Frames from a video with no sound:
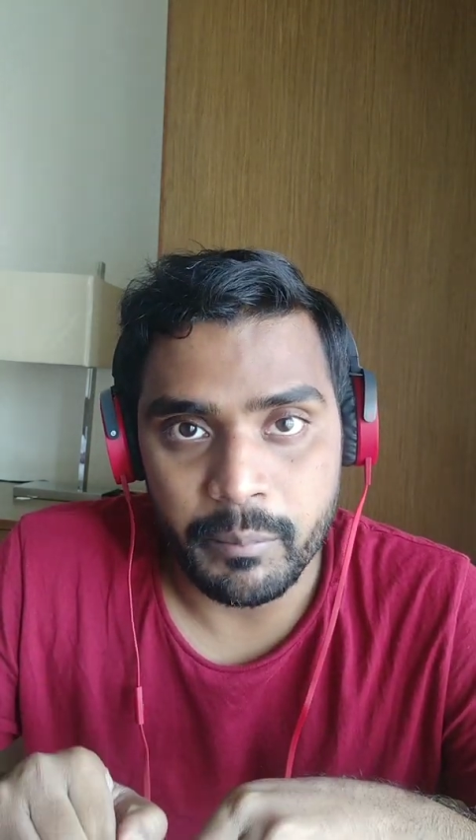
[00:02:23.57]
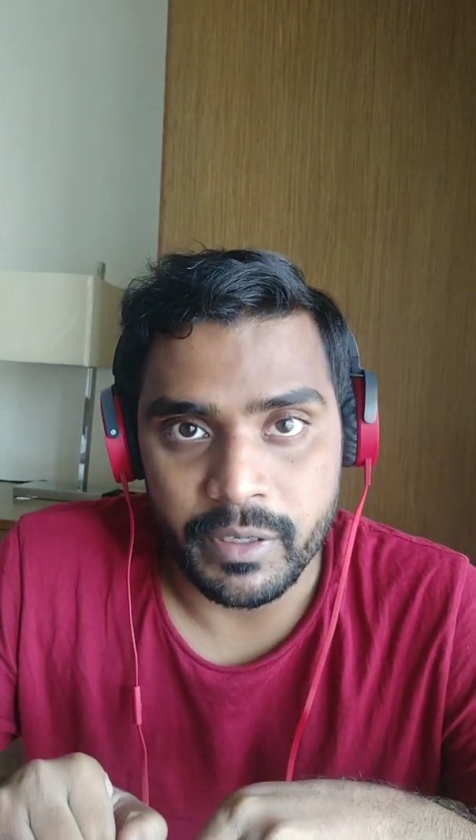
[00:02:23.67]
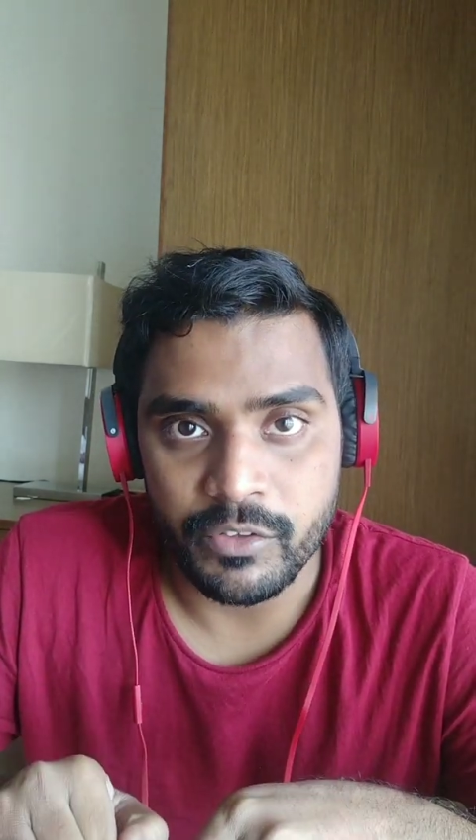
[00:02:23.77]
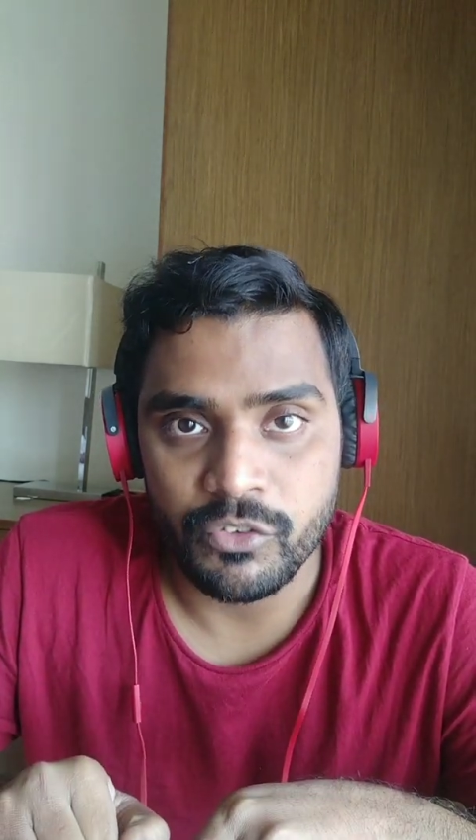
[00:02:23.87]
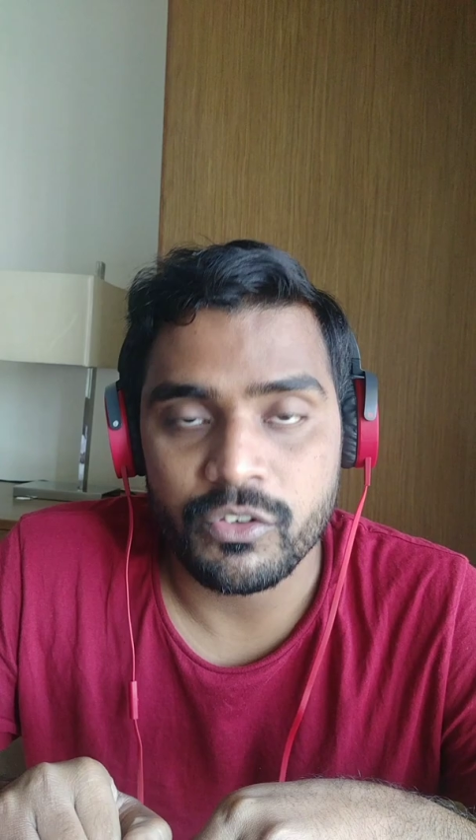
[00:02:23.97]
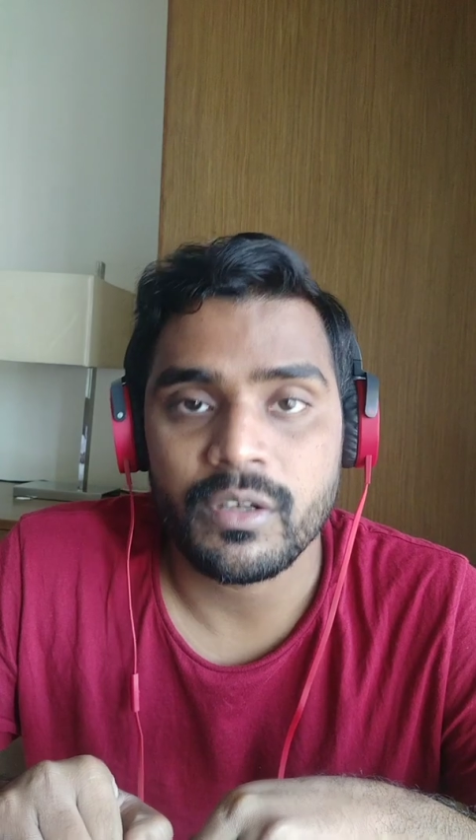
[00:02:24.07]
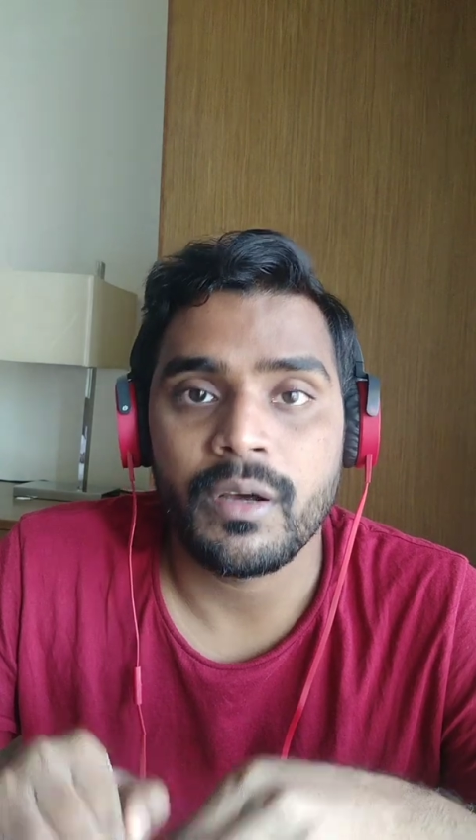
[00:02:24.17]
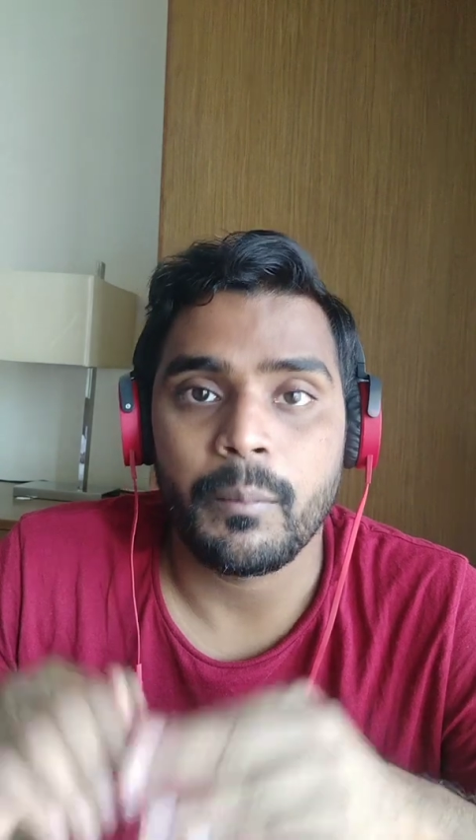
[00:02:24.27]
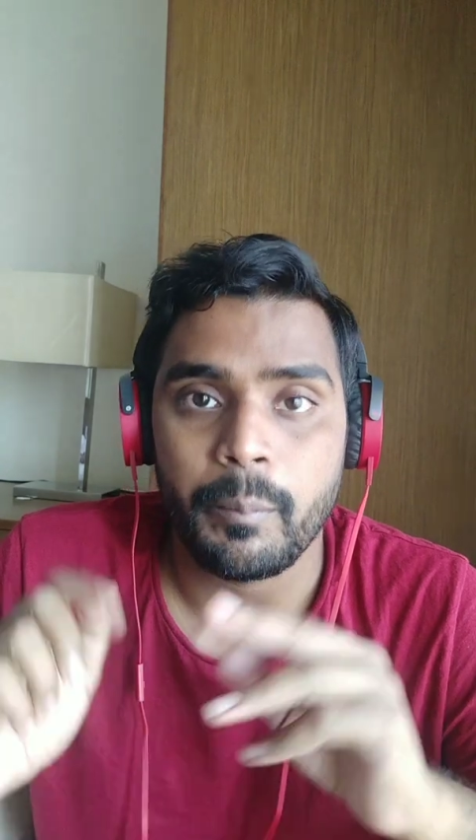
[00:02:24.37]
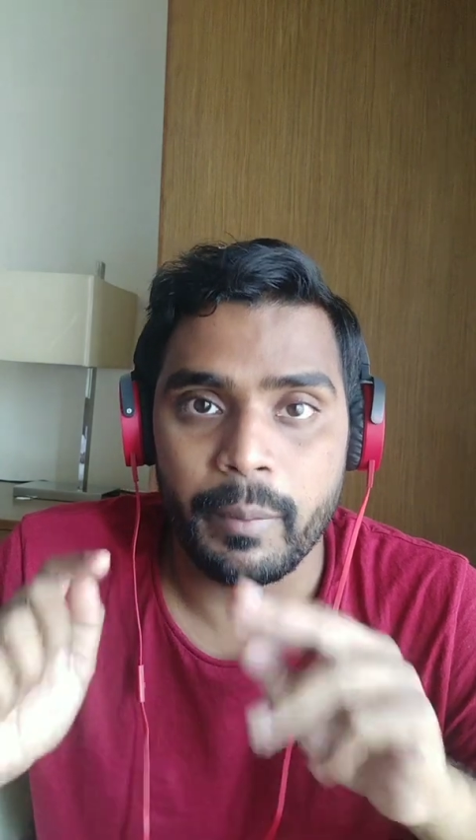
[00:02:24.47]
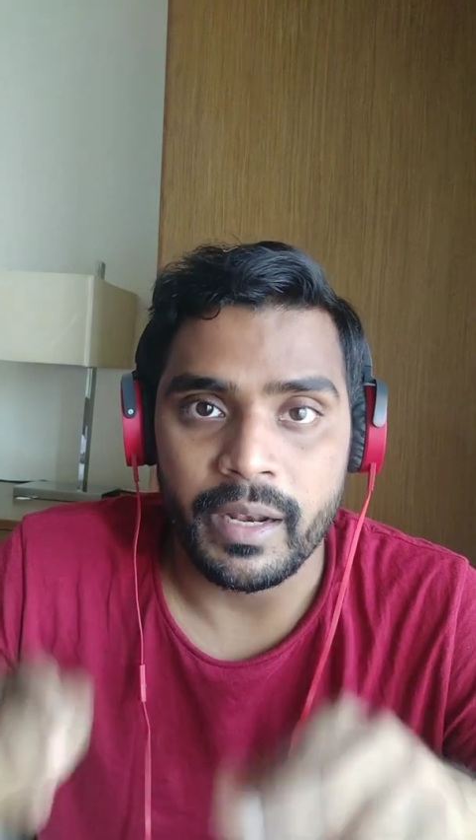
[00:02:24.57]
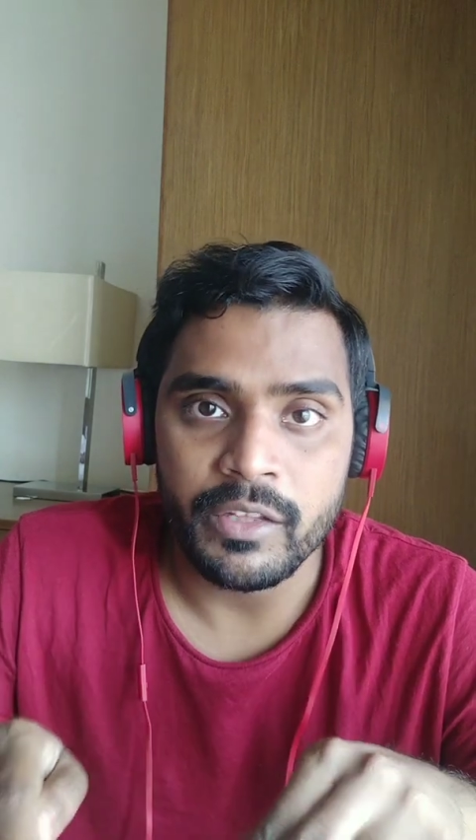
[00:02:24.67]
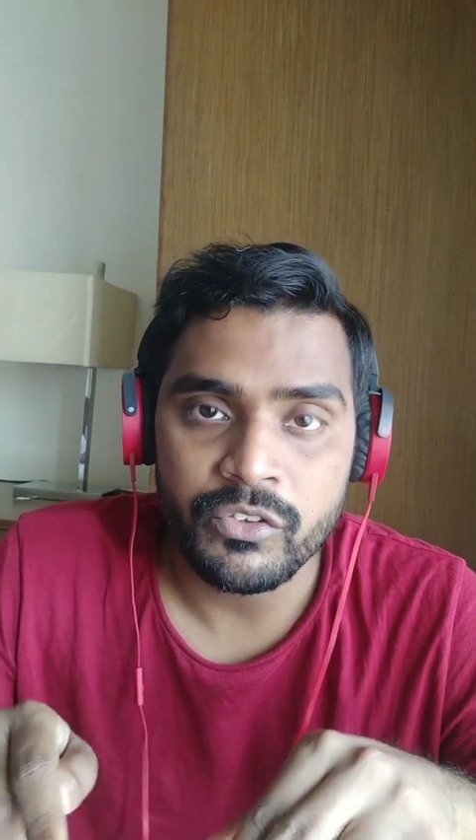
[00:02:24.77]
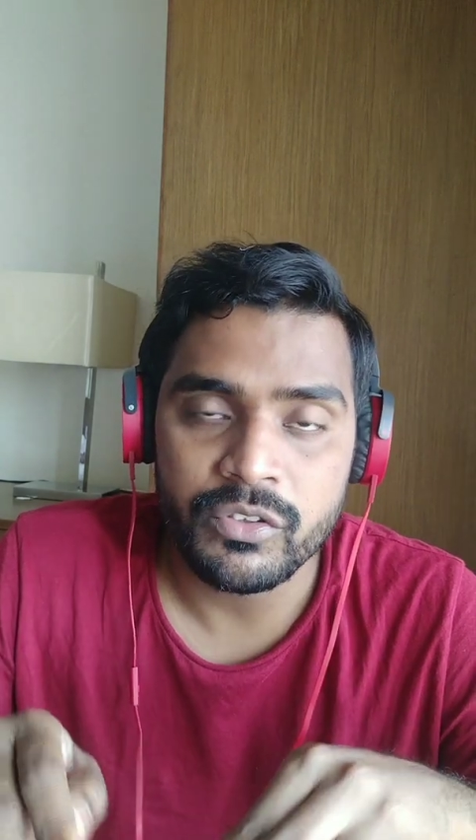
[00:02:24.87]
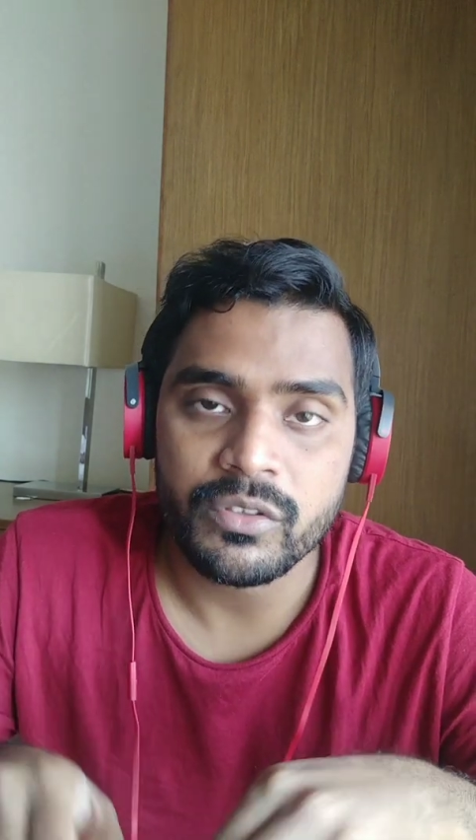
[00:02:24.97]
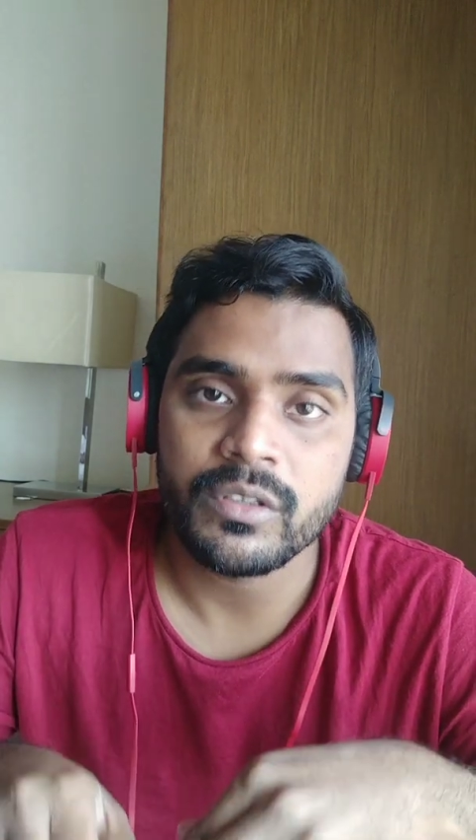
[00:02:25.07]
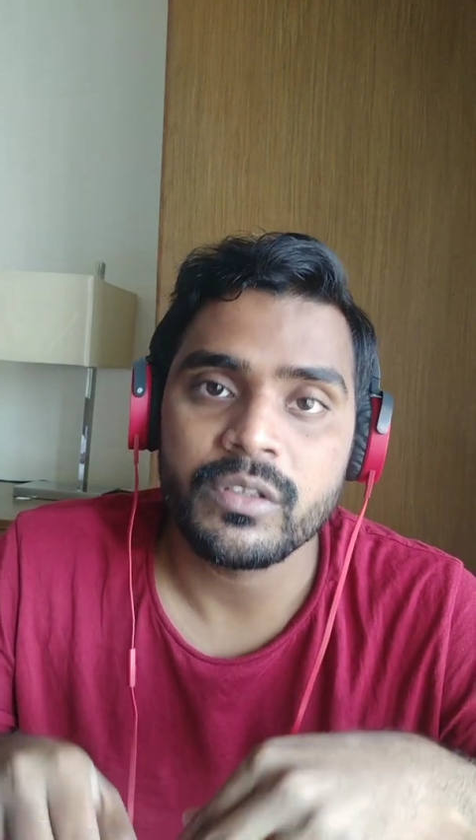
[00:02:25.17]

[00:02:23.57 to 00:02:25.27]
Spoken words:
breast plus